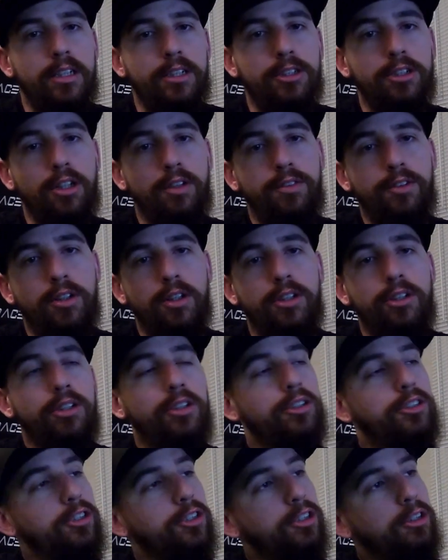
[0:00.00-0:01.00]
So if you're on
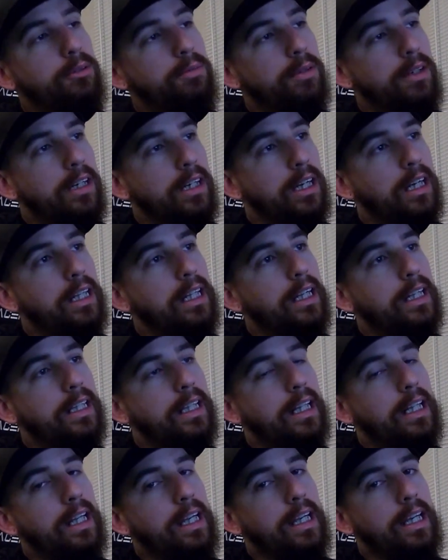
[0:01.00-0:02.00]
YouTube, click
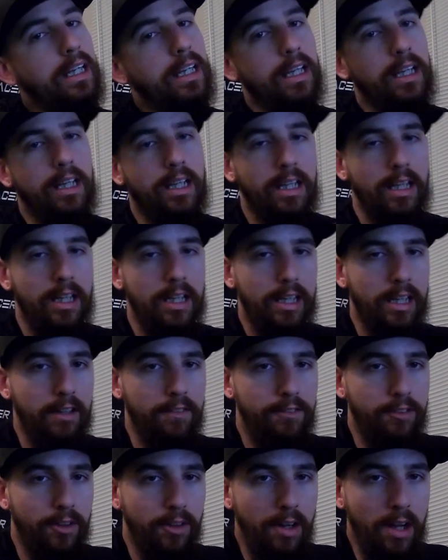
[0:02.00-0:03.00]
the link.
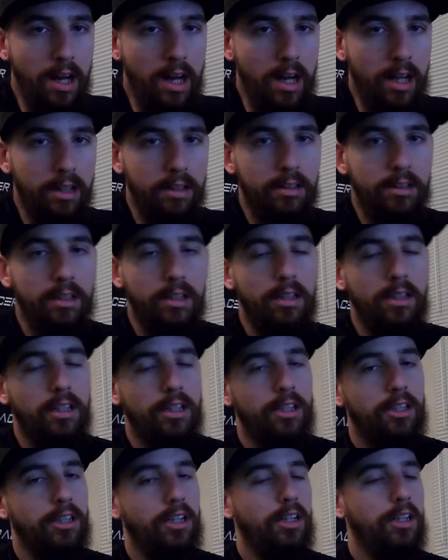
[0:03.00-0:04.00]
If you're not,
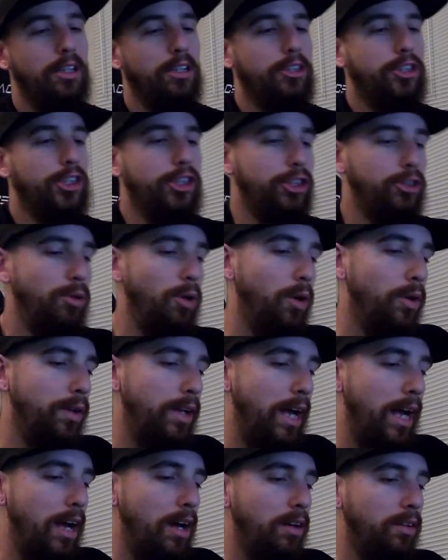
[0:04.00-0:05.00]
just scroll
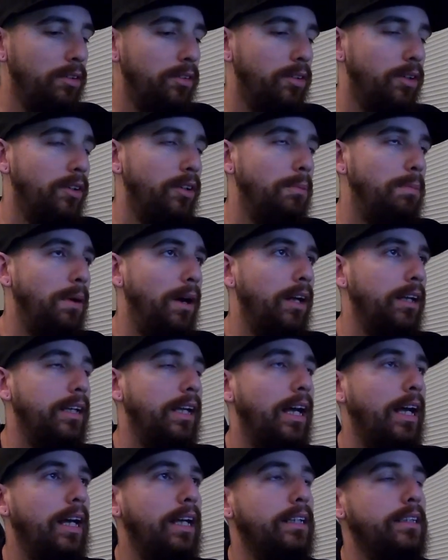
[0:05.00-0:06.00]
down on the
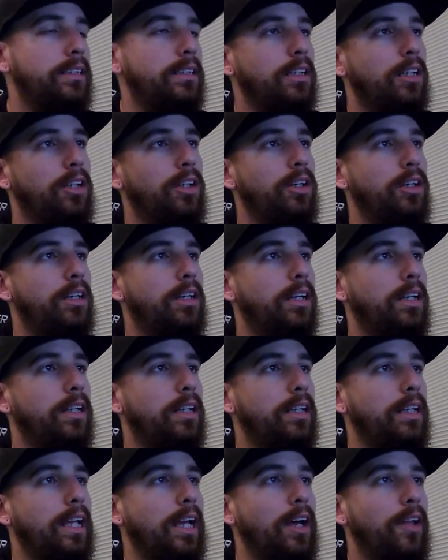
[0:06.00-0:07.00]
podcast, look
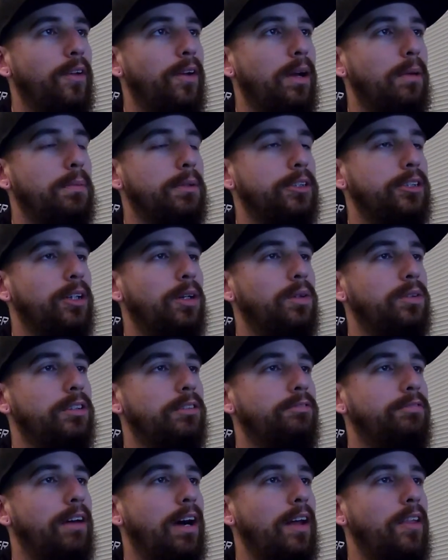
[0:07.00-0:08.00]
at the other episodes,
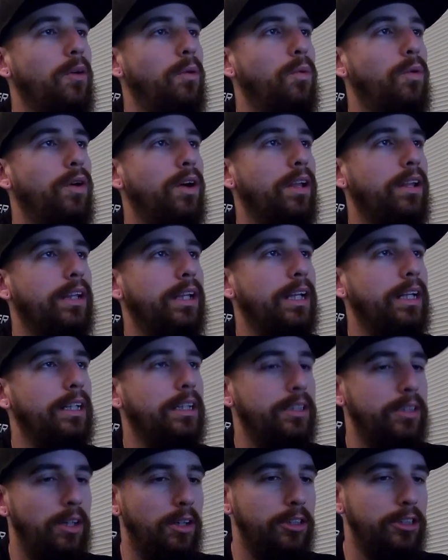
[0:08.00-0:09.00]
and find the one
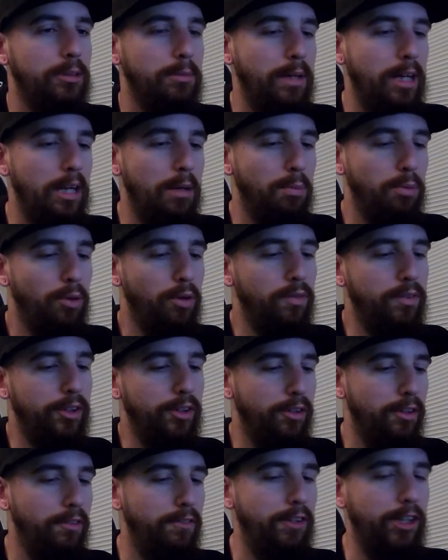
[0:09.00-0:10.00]
that talks about
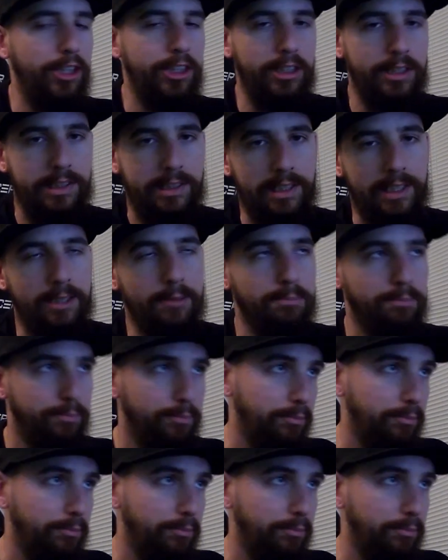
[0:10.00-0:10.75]
improving your efficiency.